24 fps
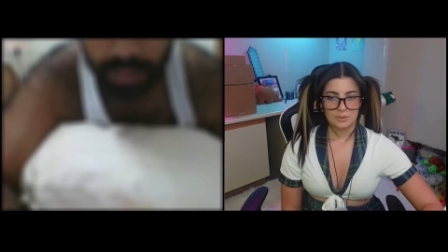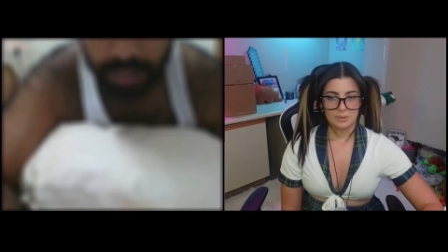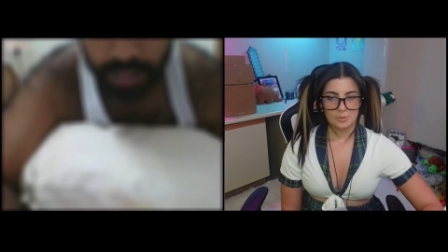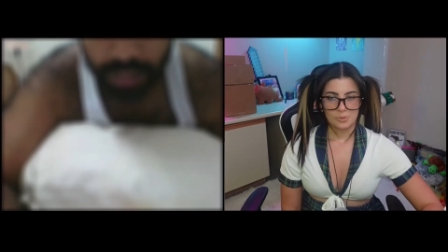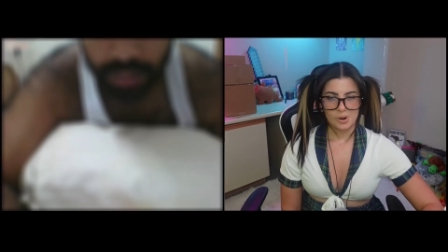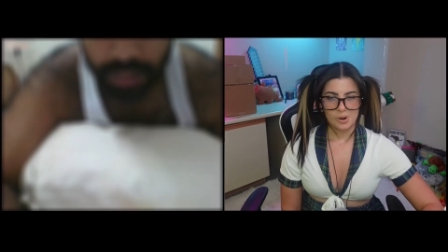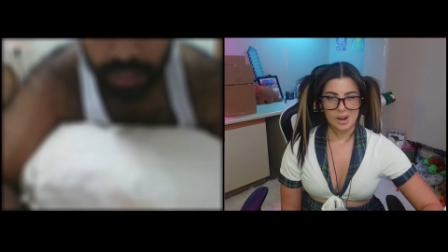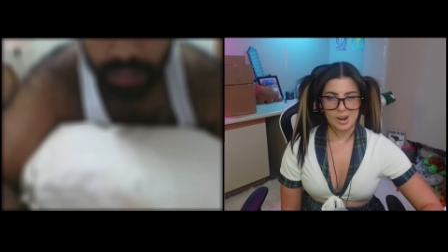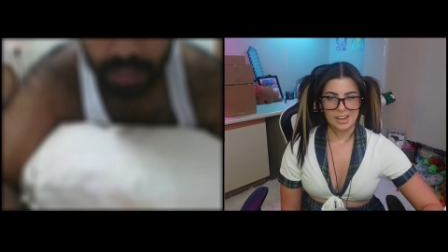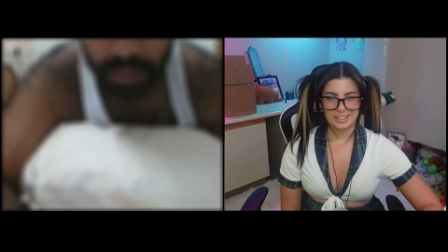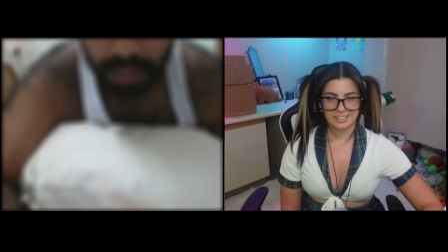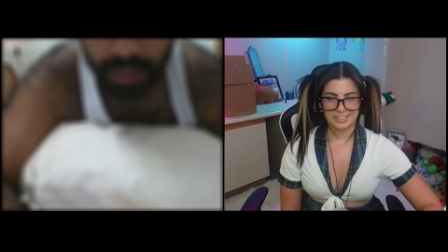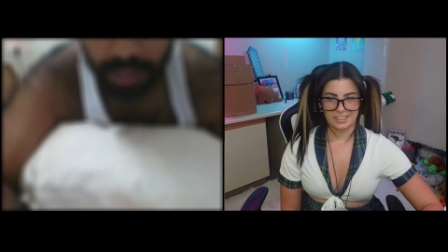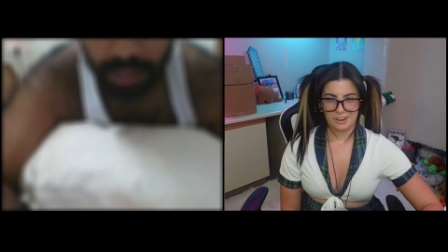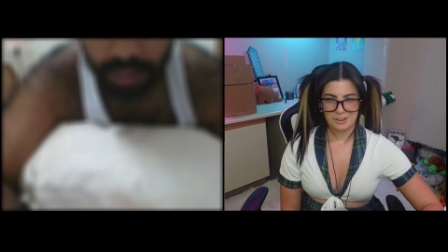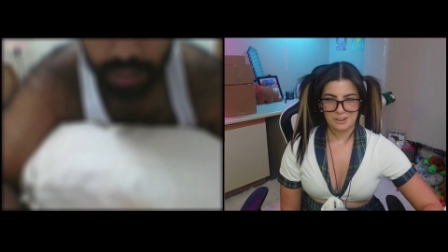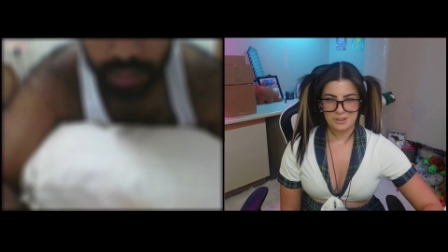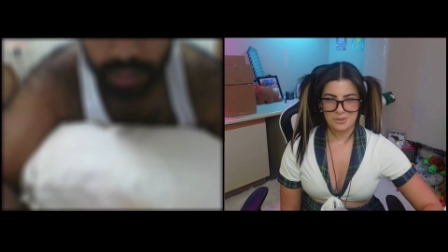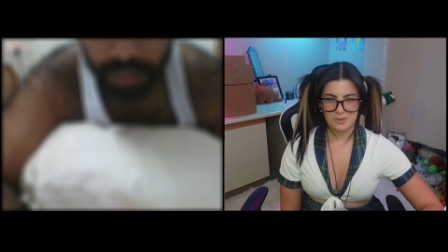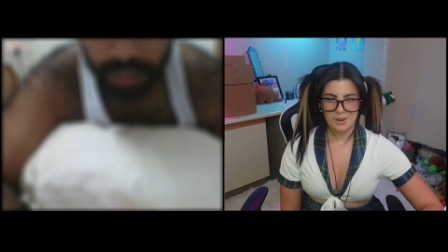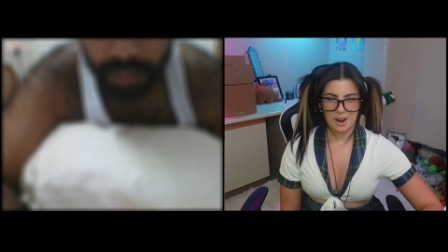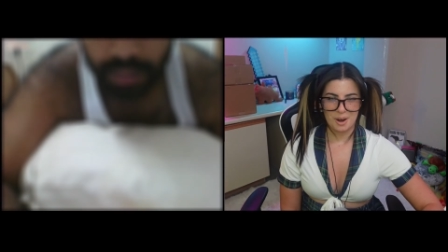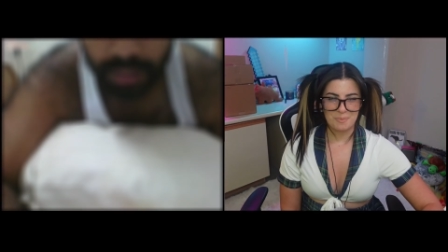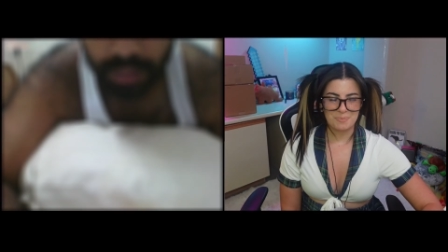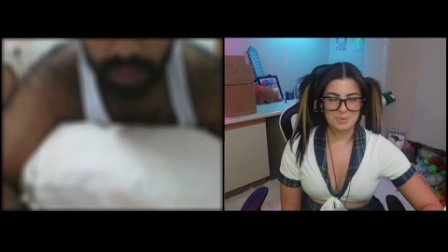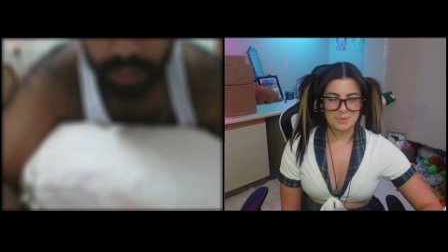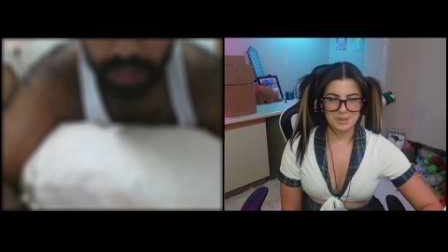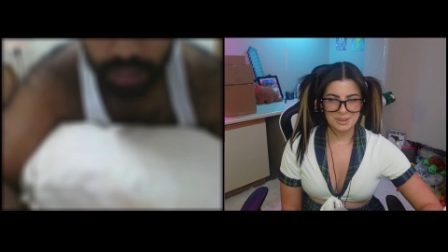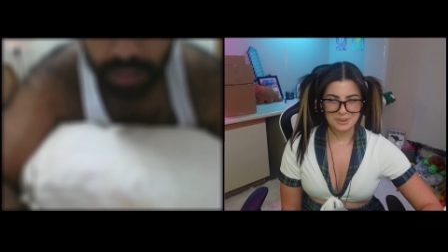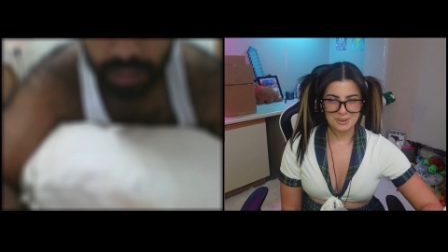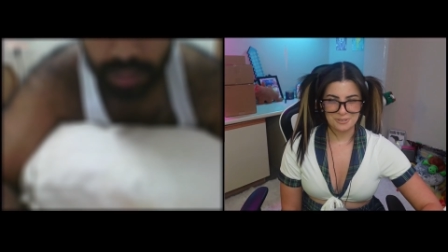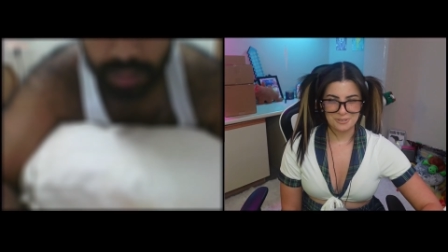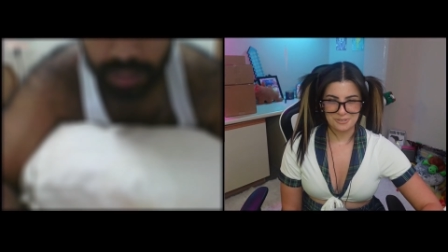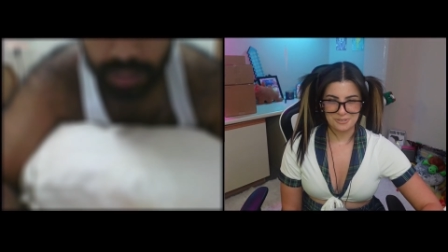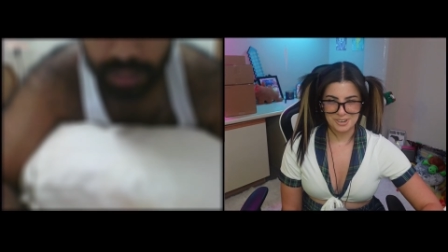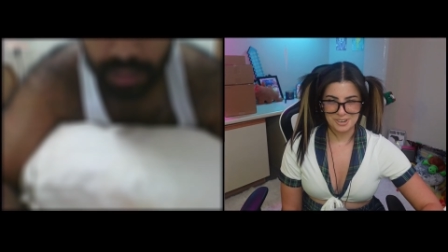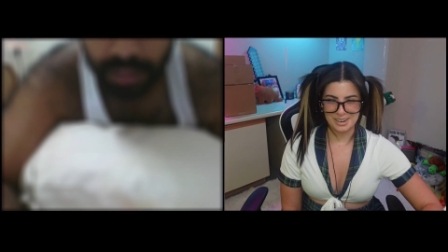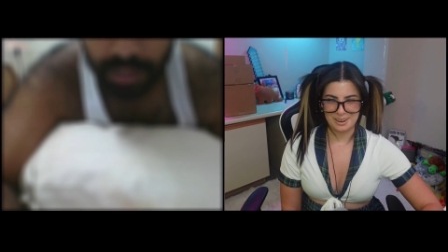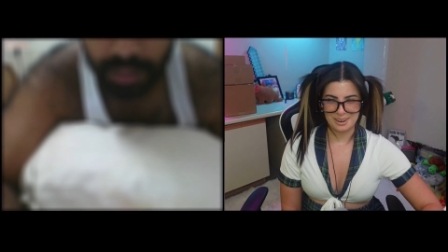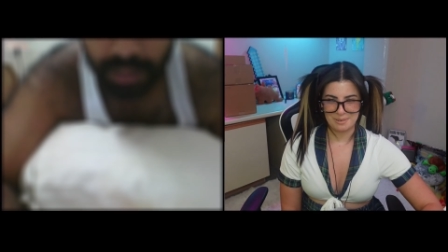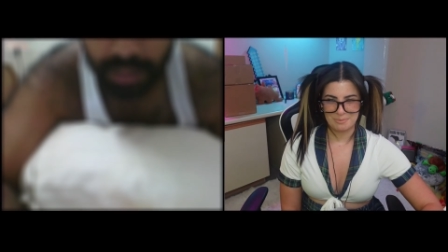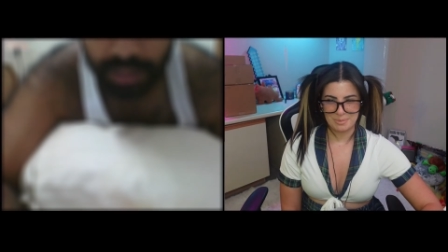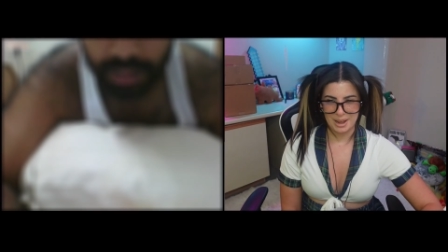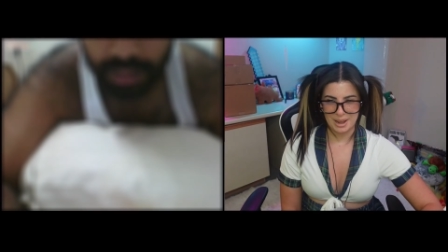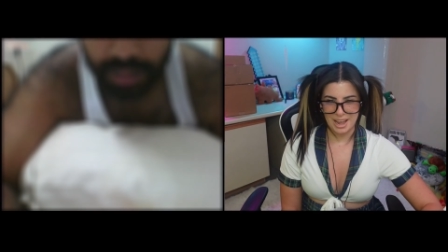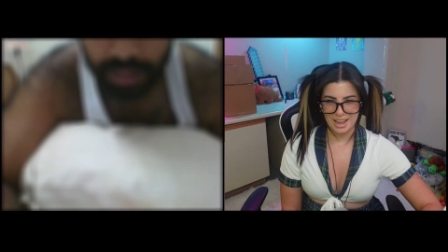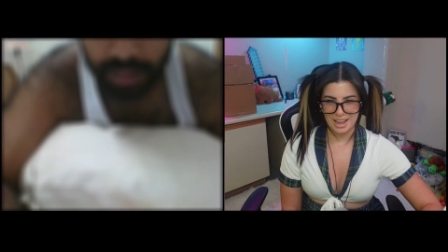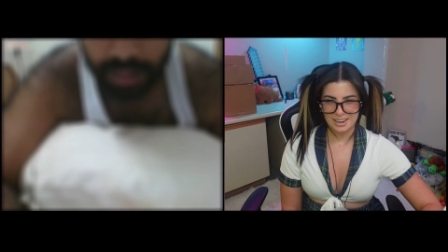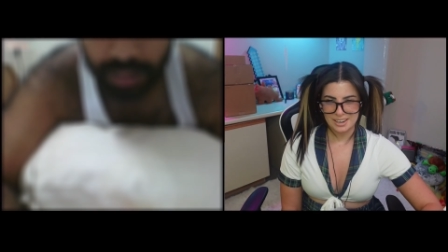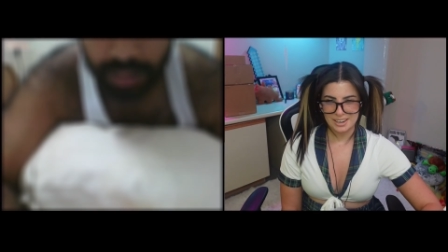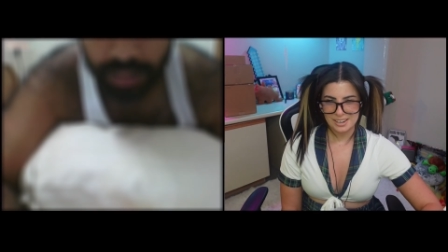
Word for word: What? Are you humping your freaking bed?